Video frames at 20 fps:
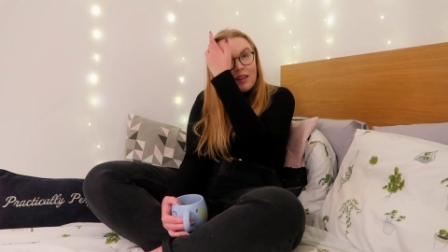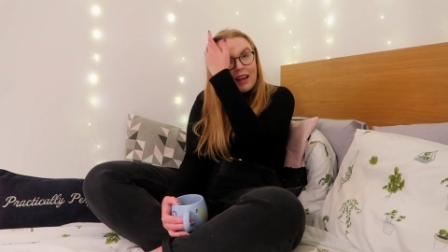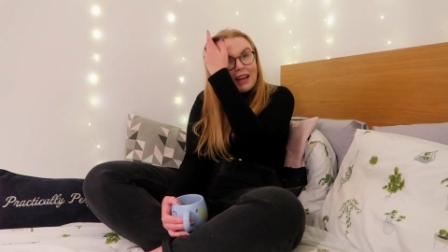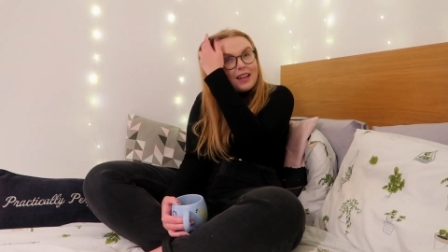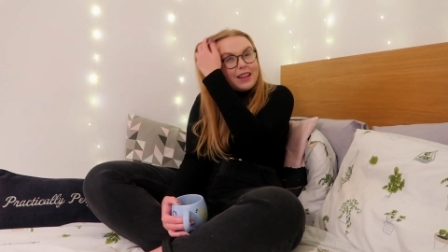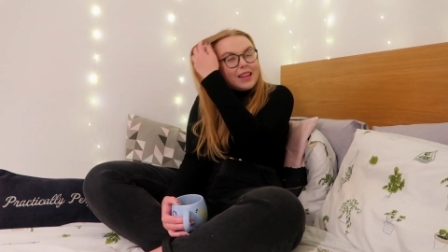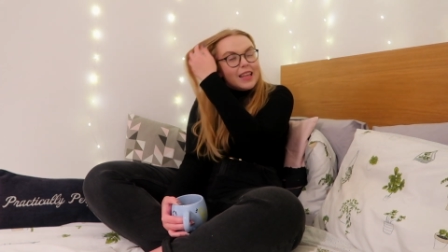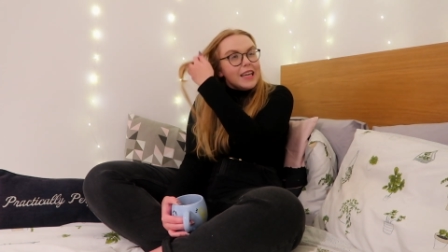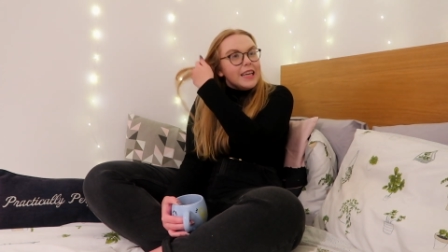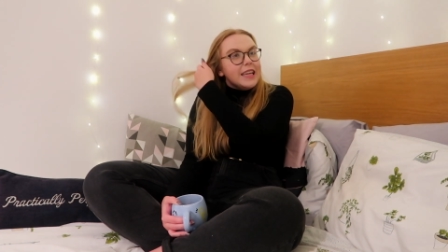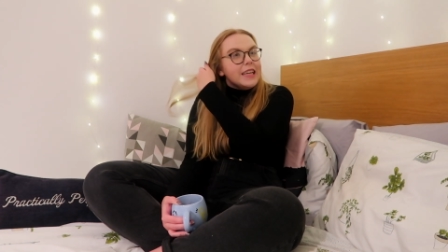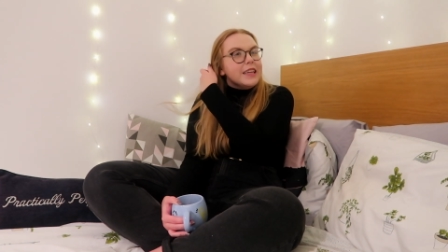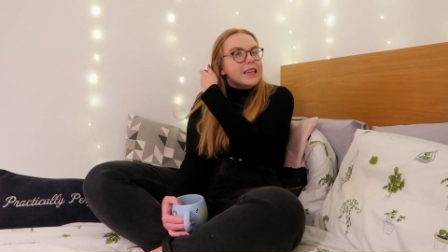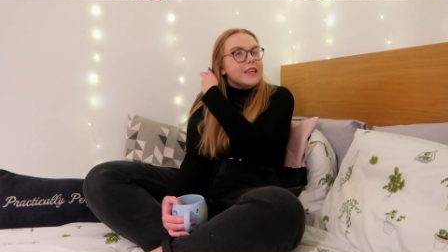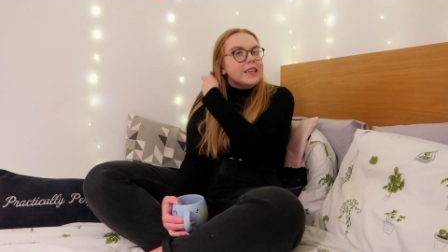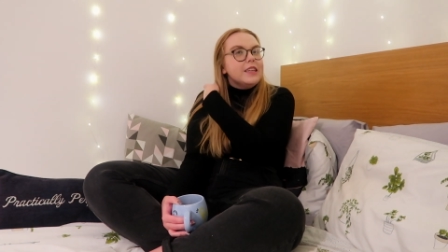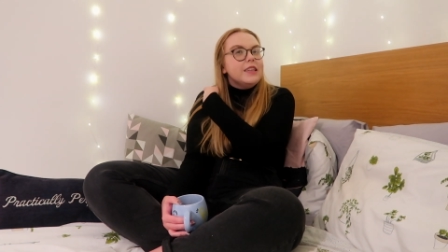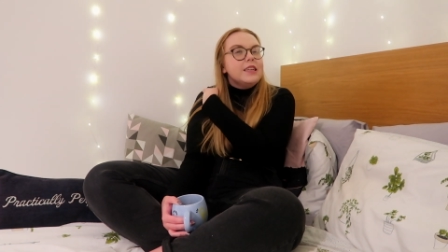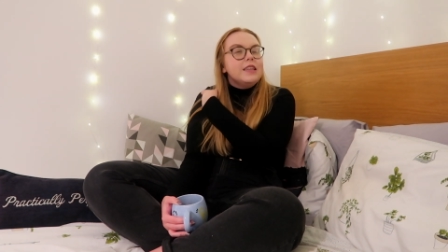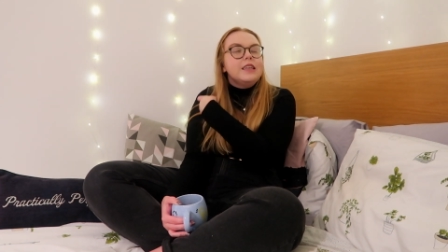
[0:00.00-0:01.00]
18.
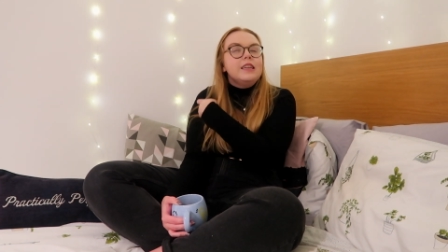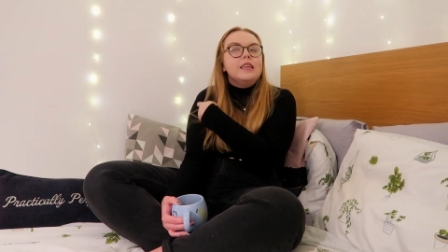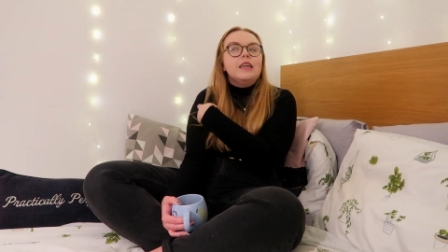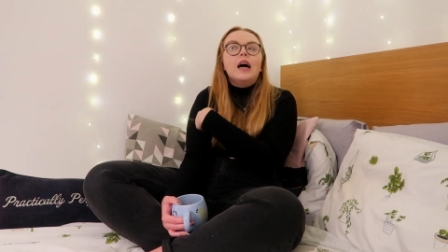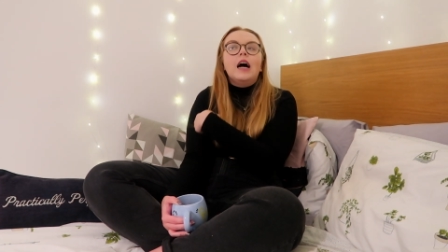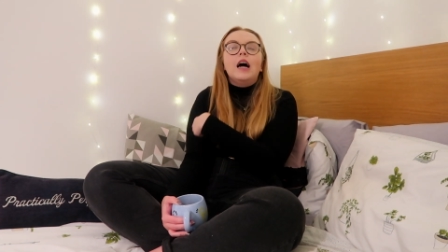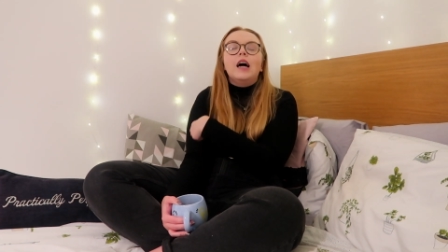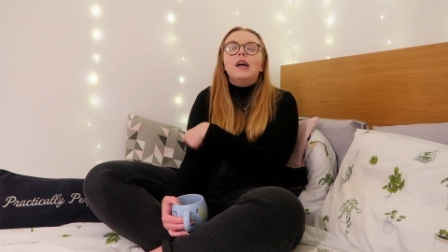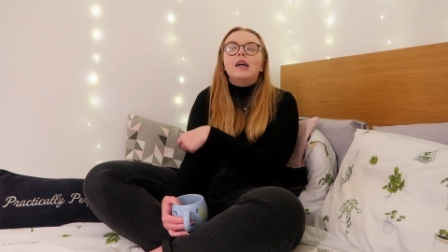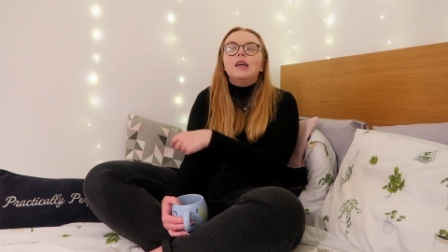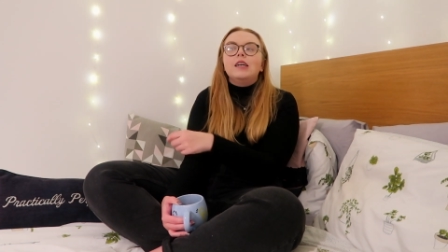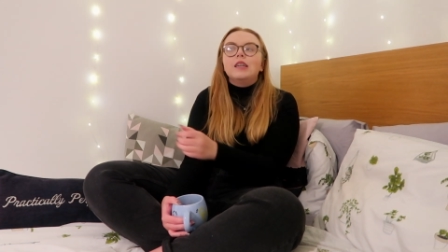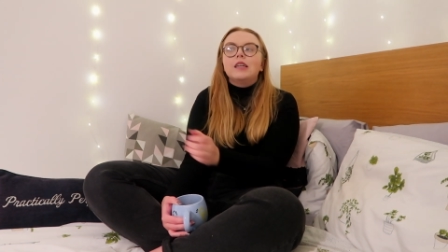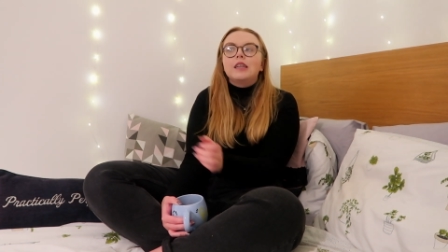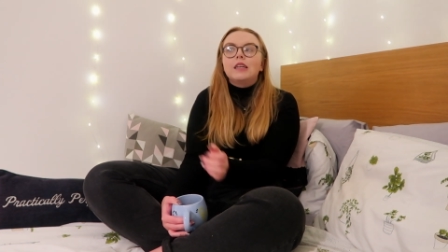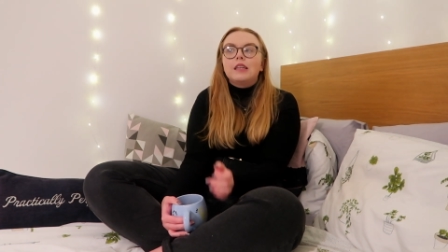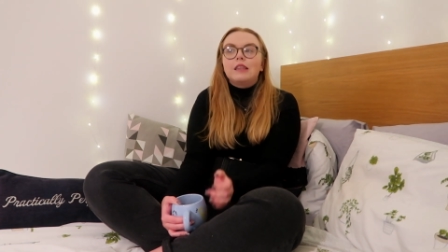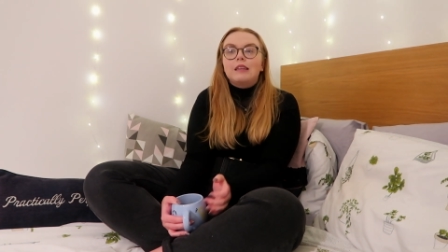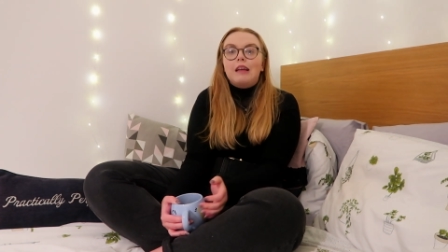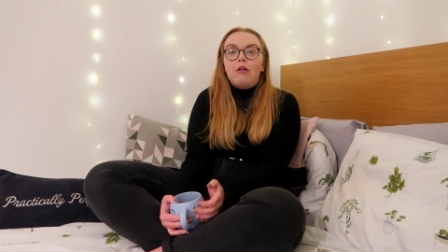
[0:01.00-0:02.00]
So
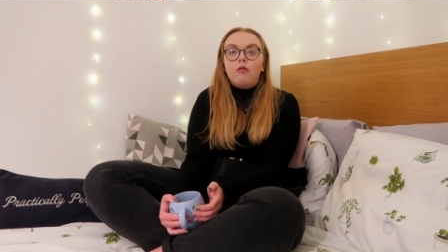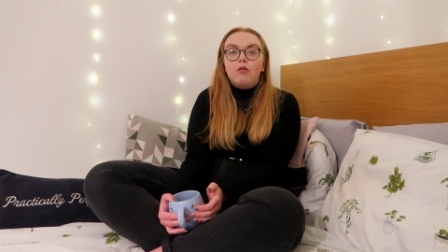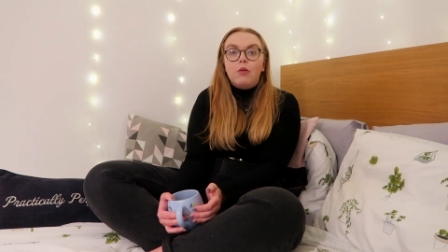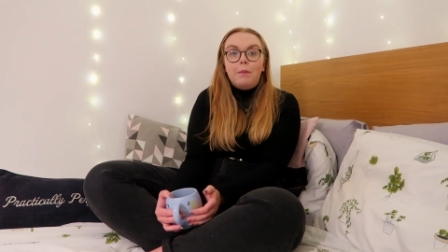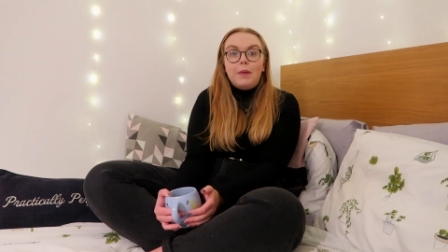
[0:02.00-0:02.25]
that was a